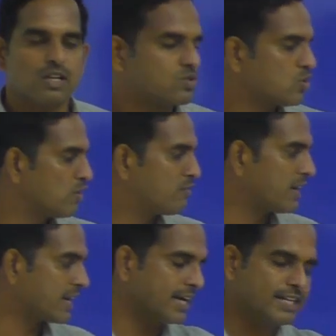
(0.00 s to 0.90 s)
So if
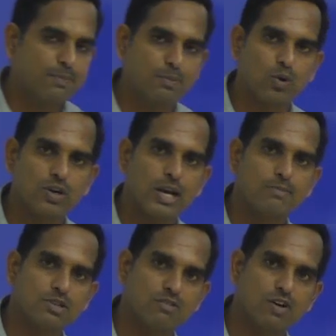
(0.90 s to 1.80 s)
I write the
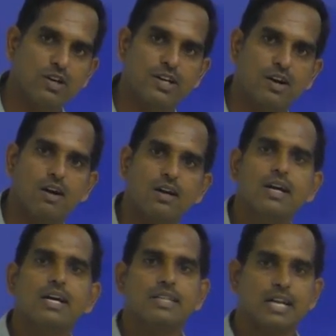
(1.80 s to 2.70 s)
program somewhat wrong,
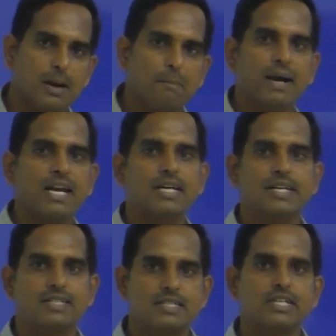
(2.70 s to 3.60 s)
the compiler
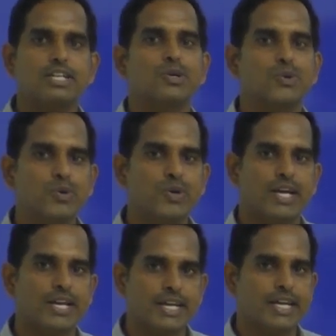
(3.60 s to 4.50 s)
doesn't give you
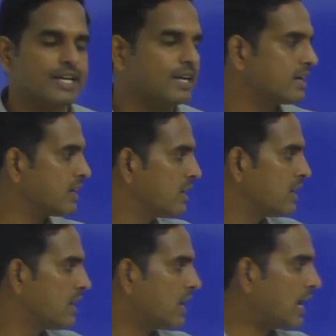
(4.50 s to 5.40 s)
any error
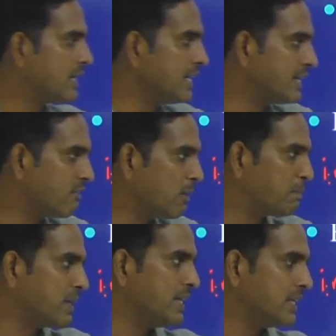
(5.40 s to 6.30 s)
and it will
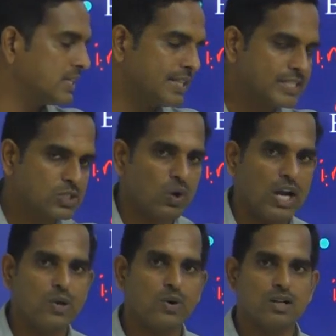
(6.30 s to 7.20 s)
print this
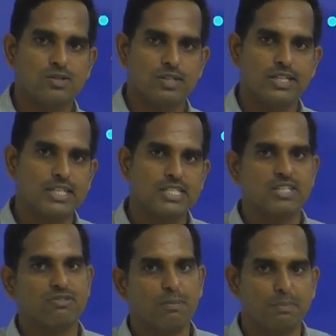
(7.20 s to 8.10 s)
value also, that is
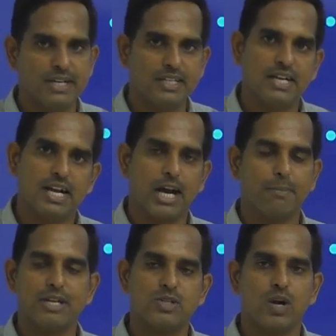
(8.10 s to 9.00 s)
it will print the
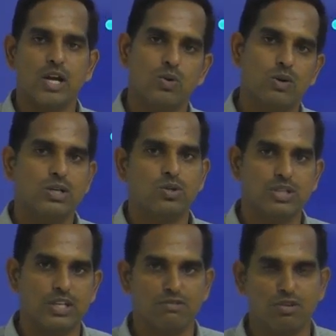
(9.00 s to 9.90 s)
garbage value 1, 2,
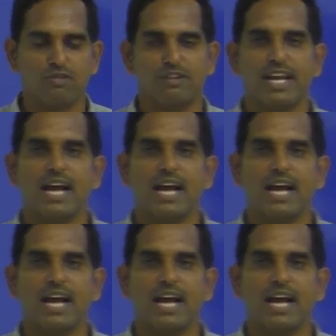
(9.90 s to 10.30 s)
3, 4, 5